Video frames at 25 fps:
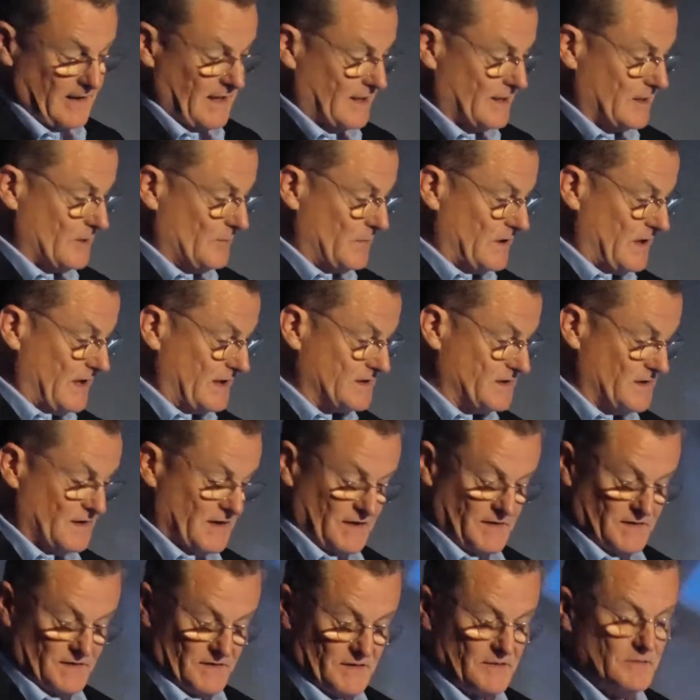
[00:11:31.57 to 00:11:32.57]
and
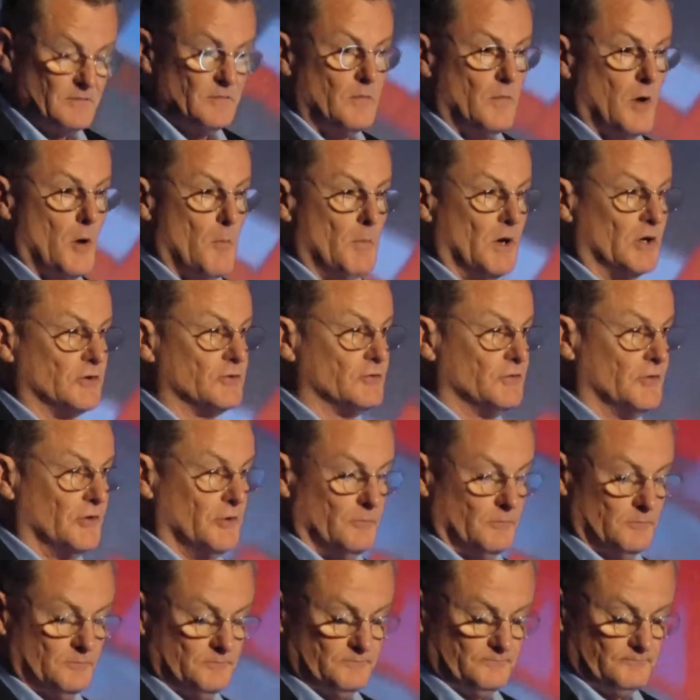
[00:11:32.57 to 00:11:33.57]
complexities
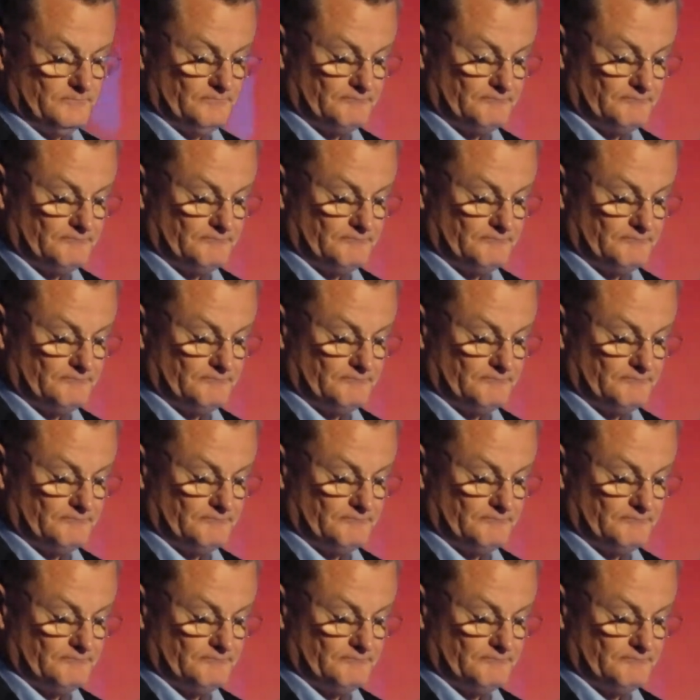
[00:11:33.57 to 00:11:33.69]
mushroom.